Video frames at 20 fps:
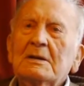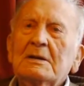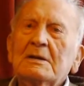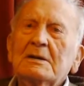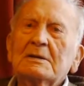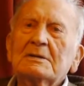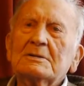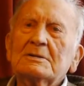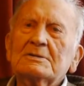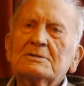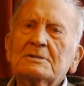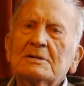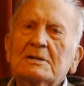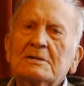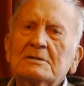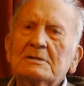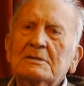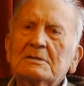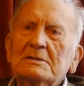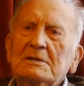And
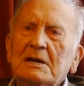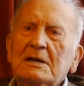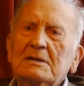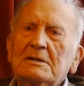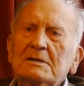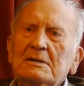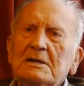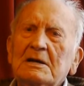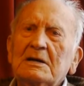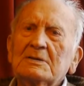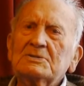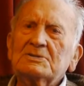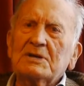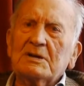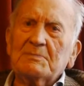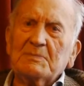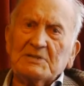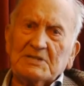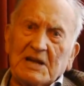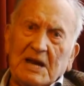uh, he
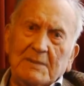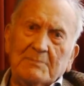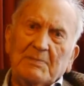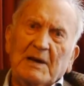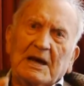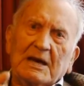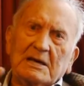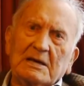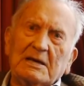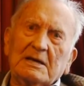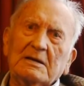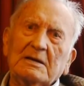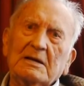answered my dad back.